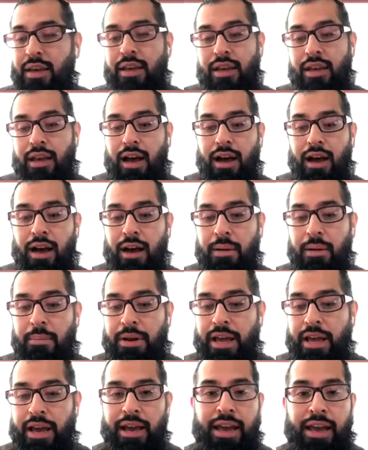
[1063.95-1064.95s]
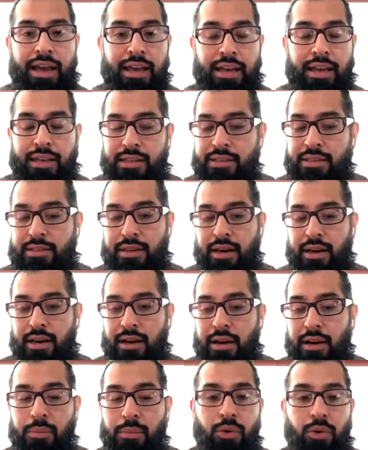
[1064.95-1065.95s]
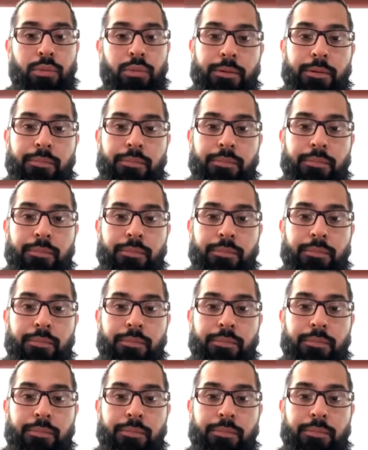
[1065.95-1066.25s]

um, not as uh, a Mormon.